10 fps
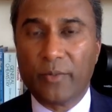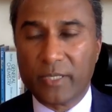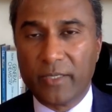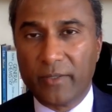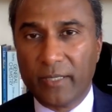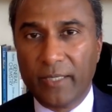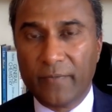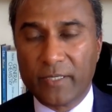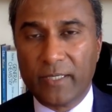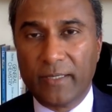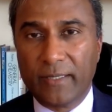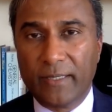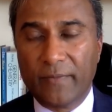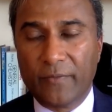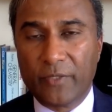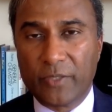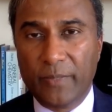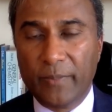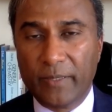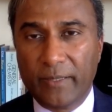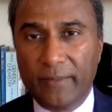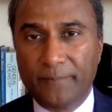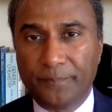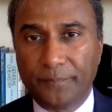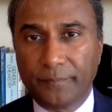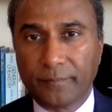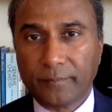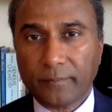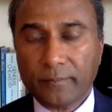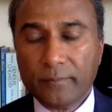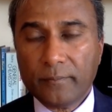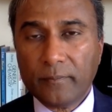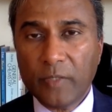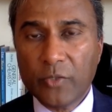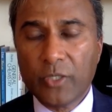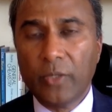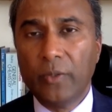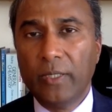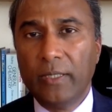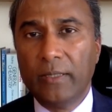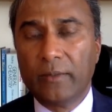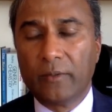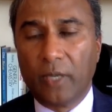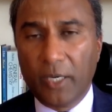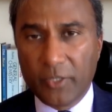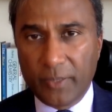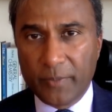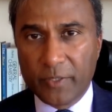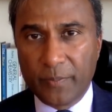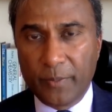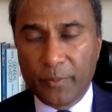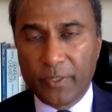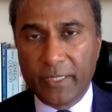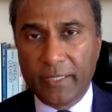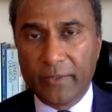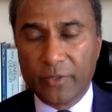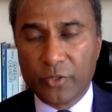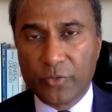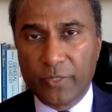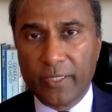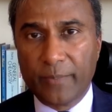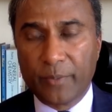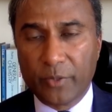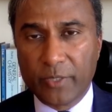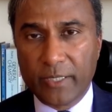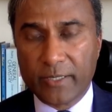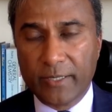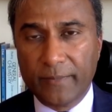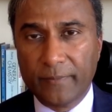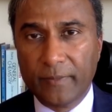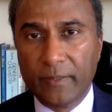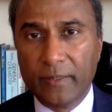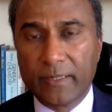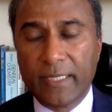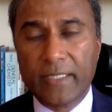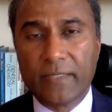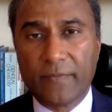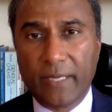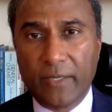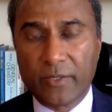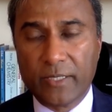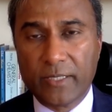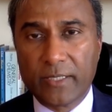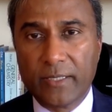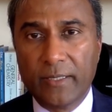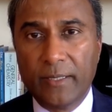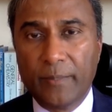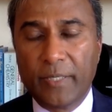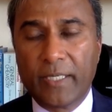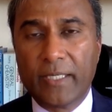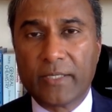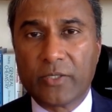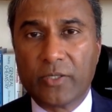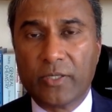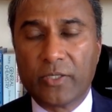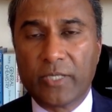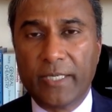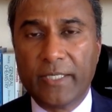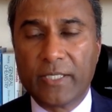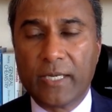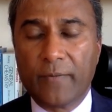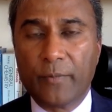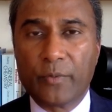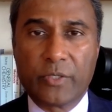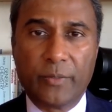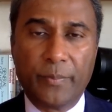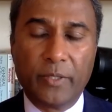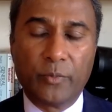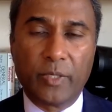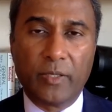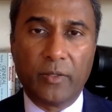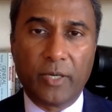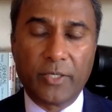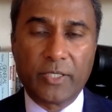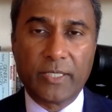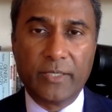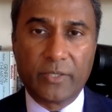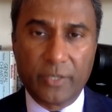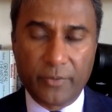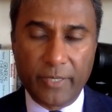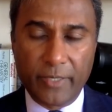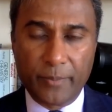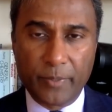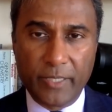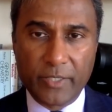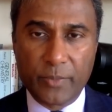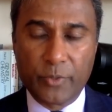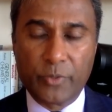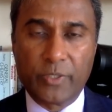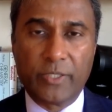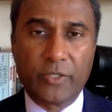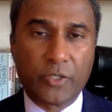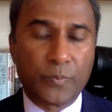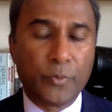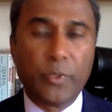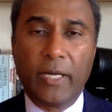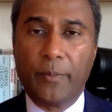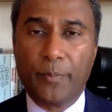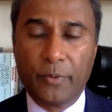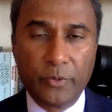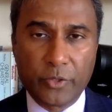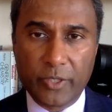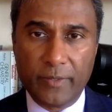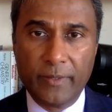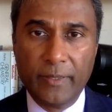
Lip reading: risking your life. It's not like they have the First Amendment there. So large numbers of people are taking to the street and protesting, tens of thousands, because the Chinese government was going to build one of the largest incinerator plants there, which was going to just spew out pollution.